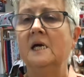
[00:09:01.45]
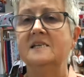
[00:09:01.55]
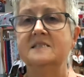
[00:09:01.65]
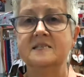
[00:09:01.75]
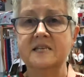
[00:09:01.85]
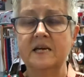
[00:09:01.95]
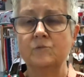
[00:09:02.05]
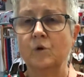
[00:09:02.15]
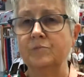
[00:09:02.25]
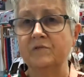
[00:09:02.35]
As I said,
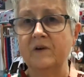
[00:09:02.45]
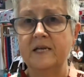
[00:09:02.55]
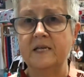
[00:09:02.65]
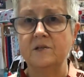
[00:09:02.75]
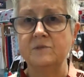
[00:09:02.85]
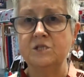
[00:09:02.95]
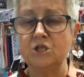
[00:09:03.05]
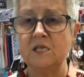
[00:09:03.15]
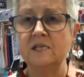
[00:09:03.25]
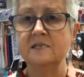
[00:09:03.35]
we're providing the
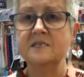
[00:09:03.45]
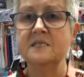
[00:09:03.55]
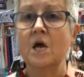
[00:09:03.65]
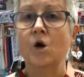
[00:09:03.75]
machines.